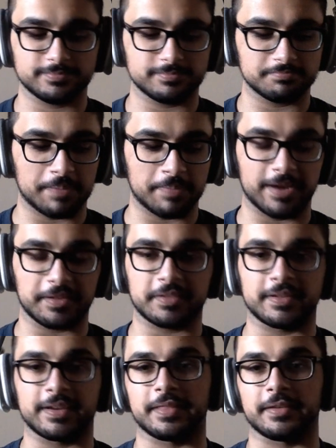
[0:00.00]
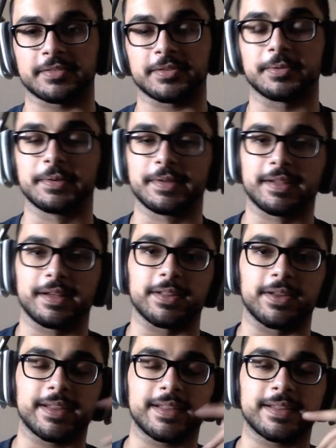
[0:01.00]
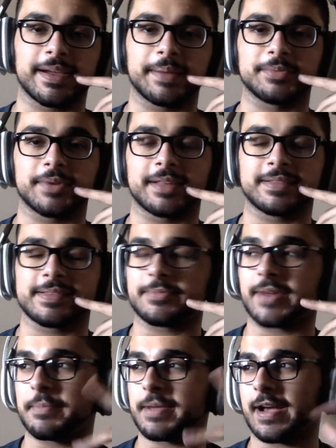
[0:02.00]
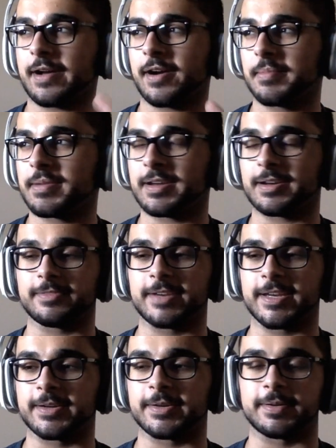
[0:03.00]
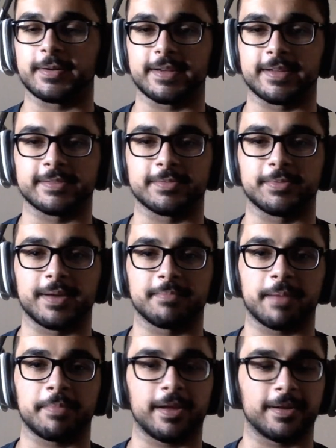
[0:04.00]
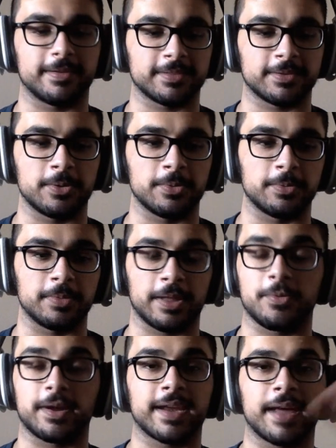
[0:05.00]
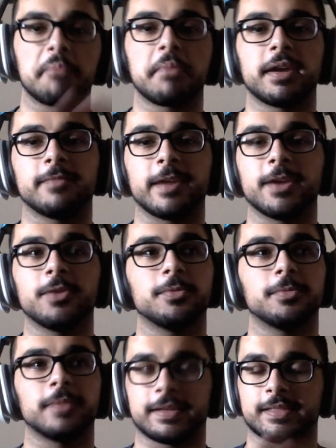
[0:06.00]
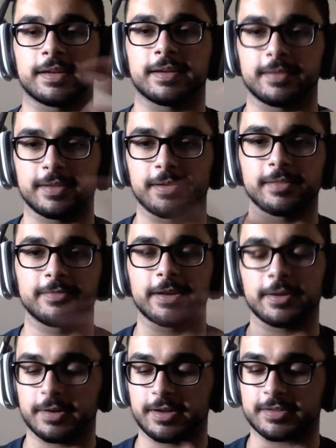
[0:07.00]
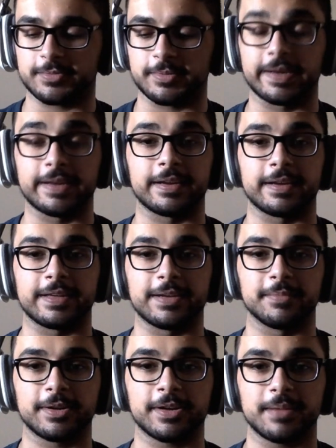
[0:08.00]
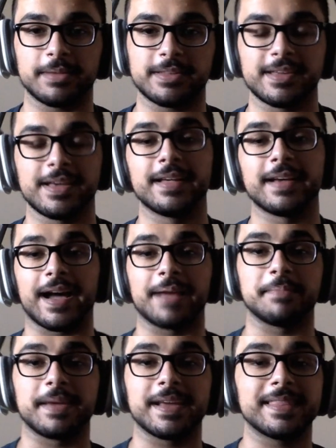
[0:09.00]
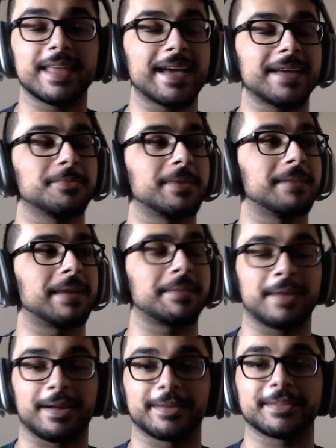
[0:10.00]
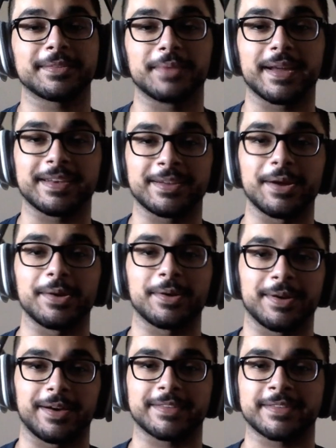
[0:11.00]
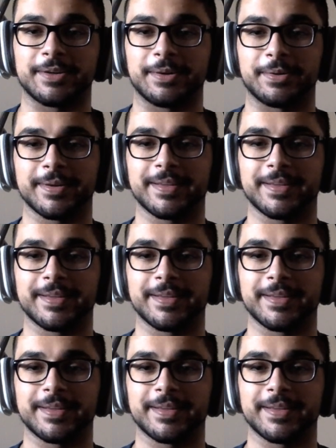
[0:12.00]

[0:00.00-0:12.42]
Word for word: my parents are sitting there. So a lot of times when I when I make a commentary video, it's when my parents go. Like one time I made a video like the you know the video where I was reading a uh, yearbook comments. I made that when my parents went to go to Costco.